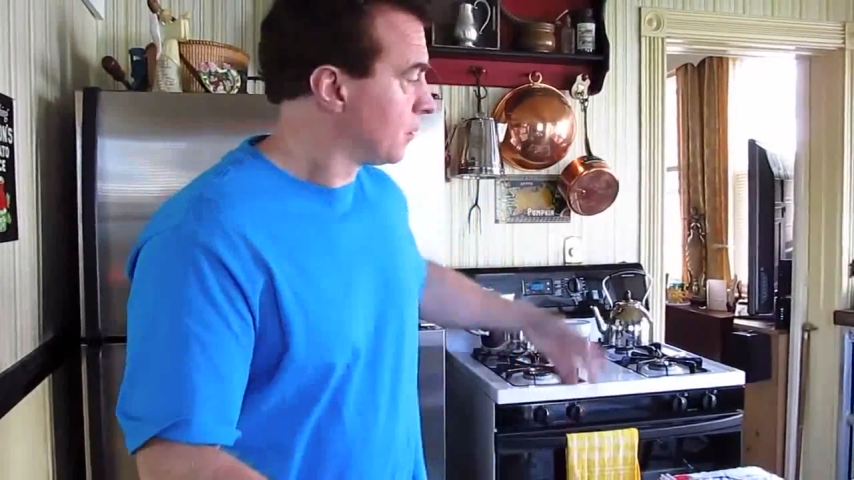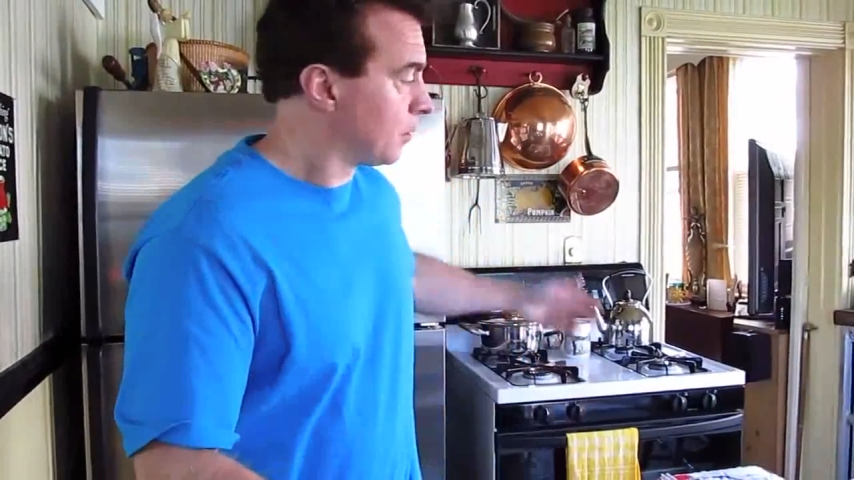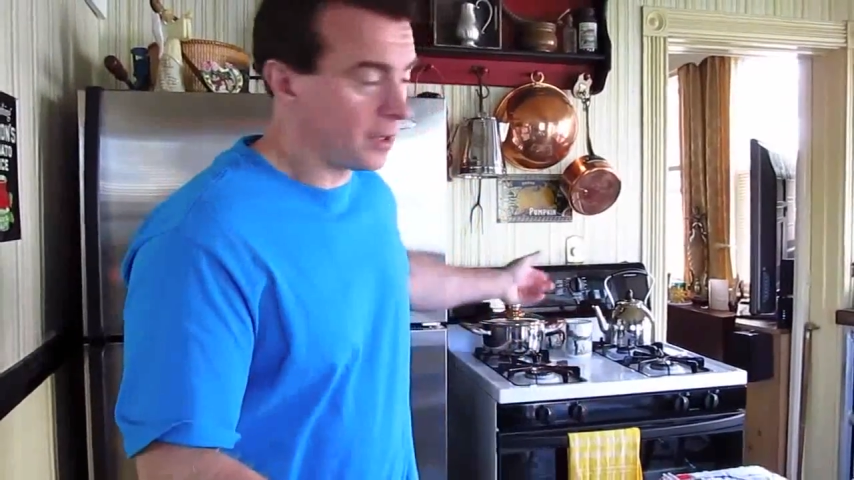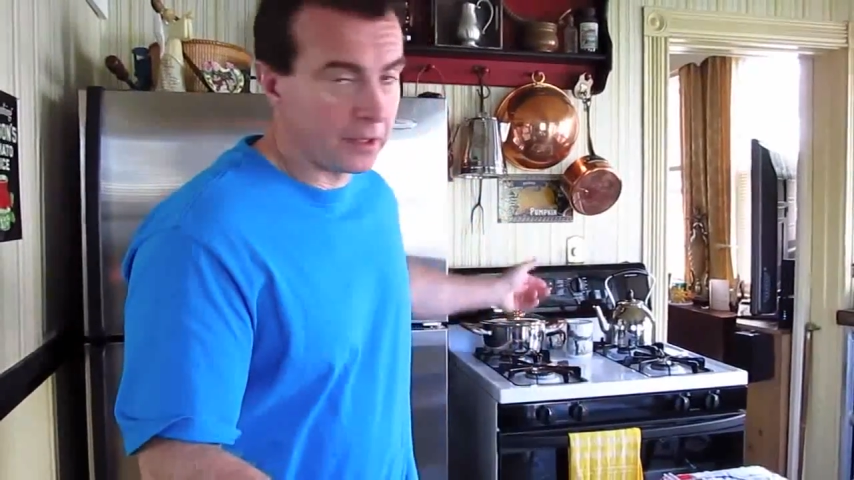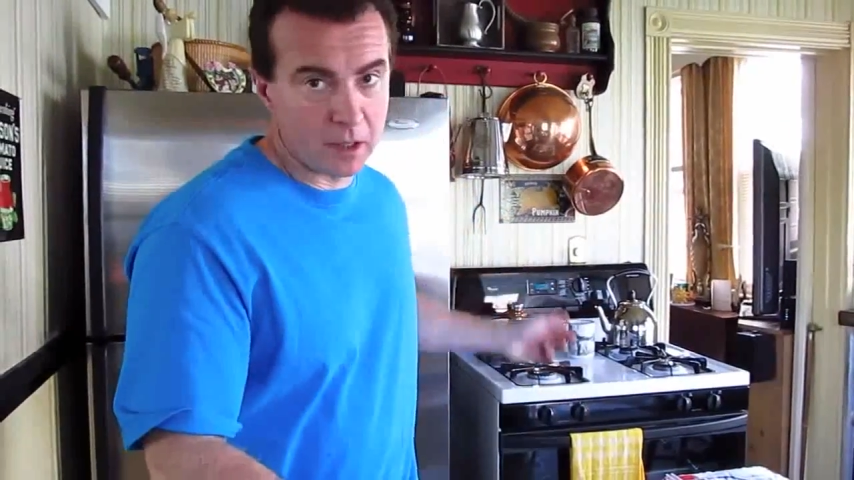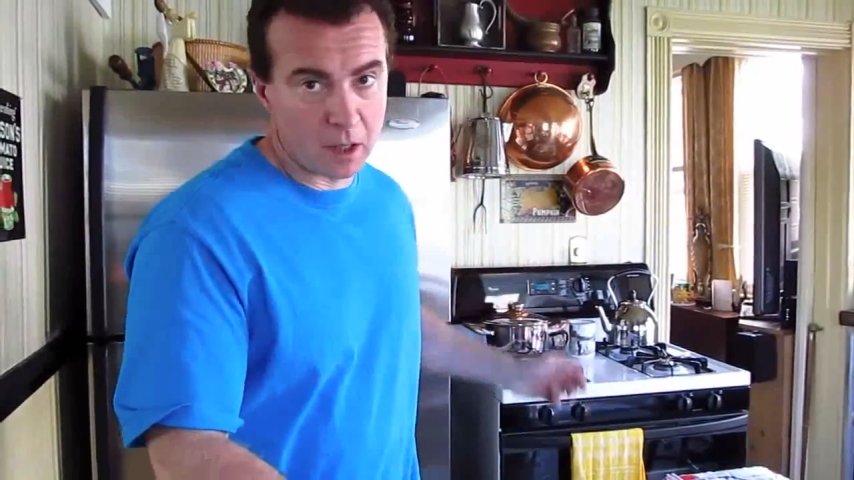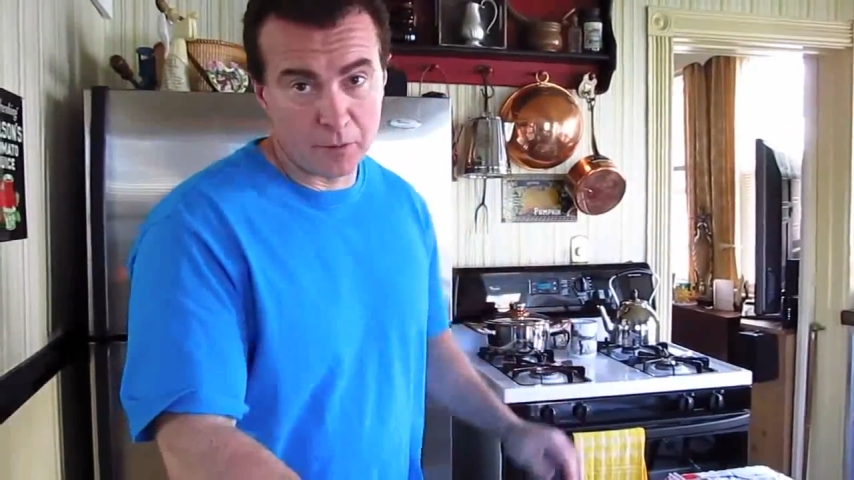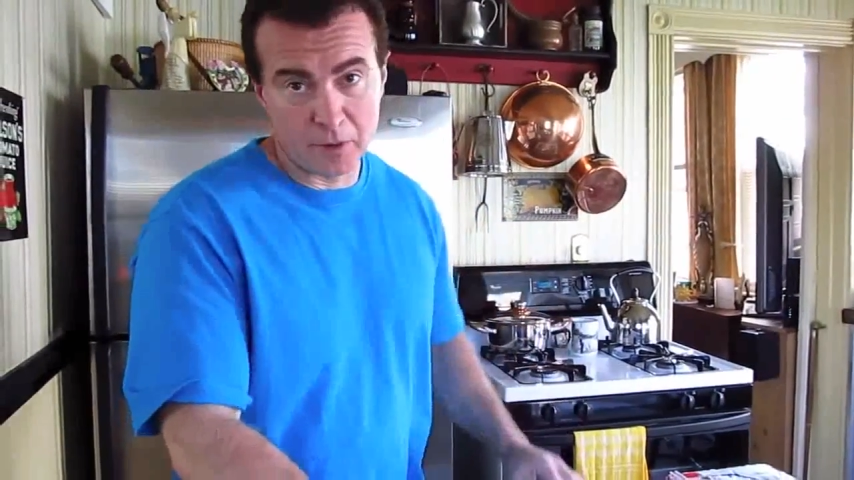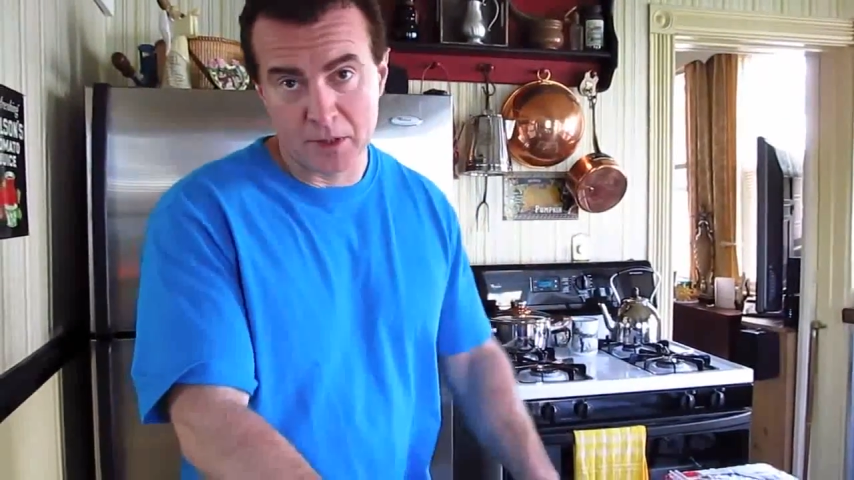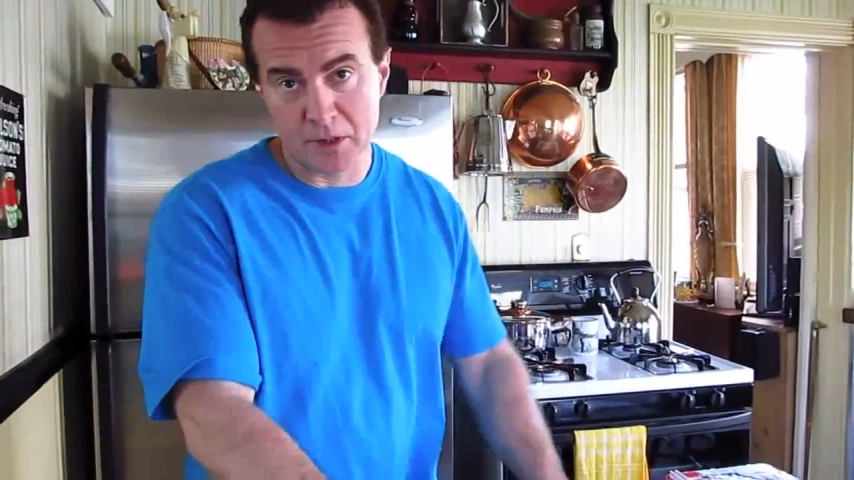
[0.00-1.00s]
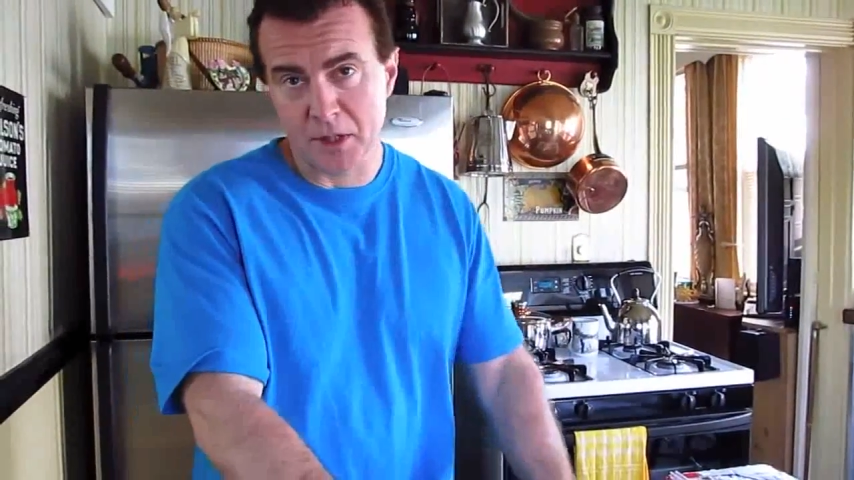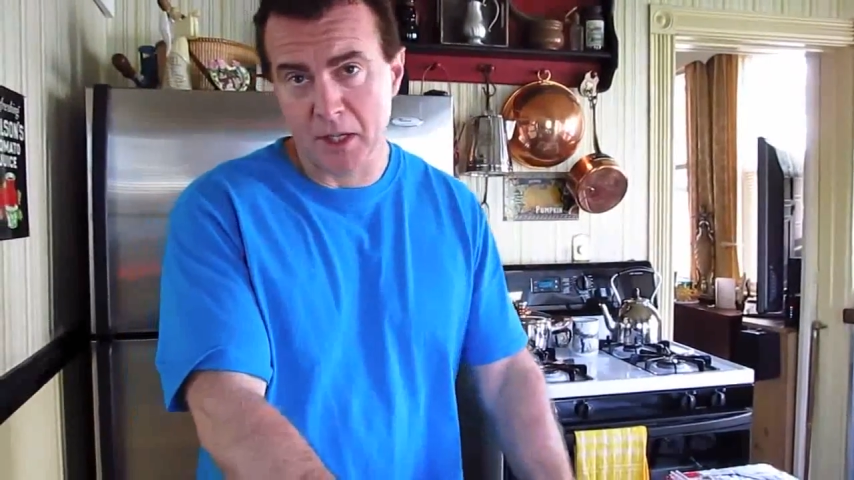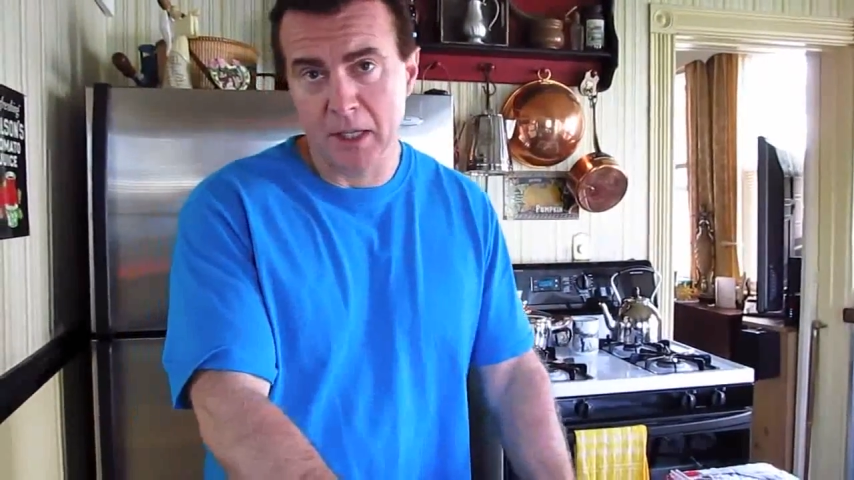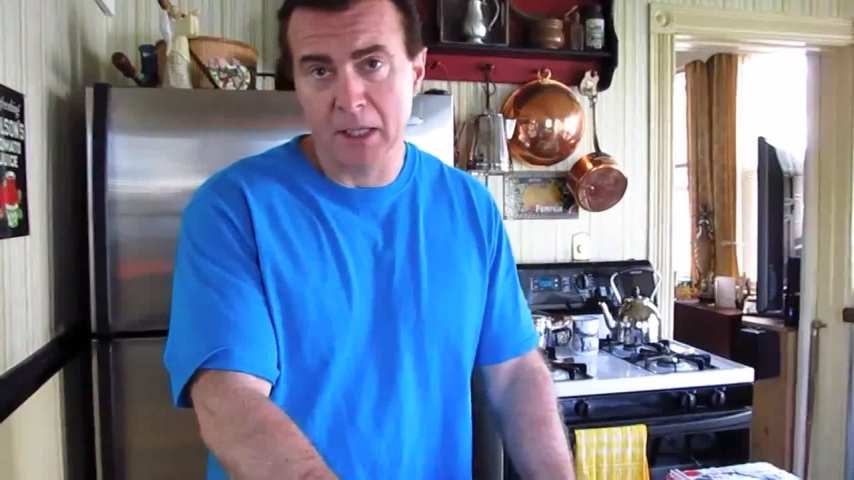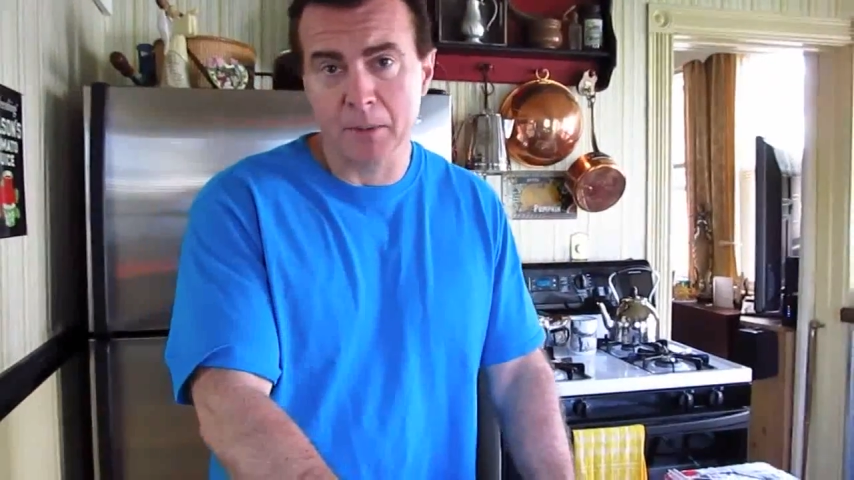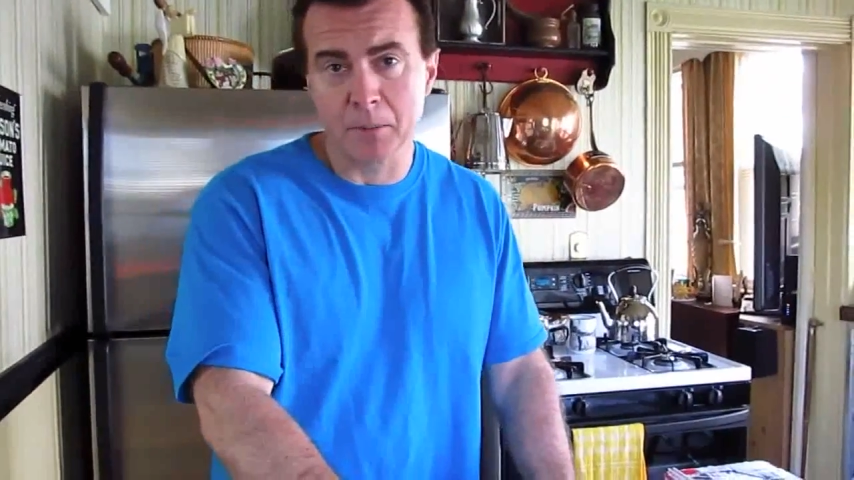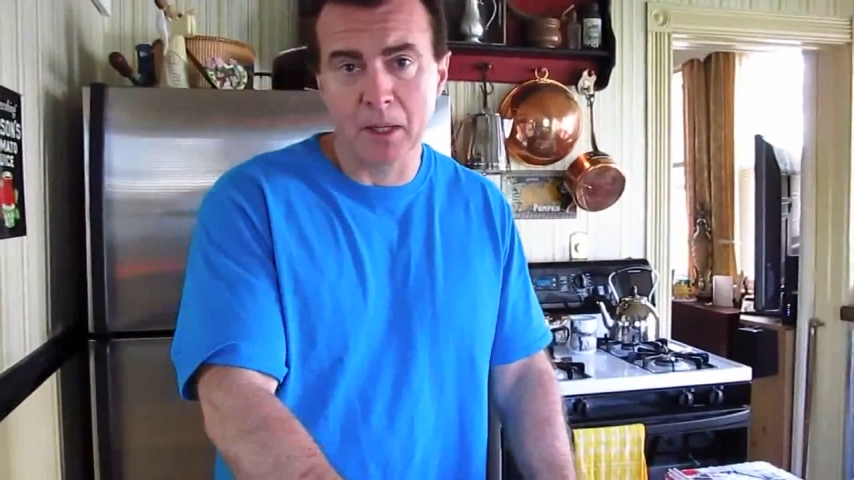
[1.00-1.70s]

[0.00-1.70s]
while the oven is heating,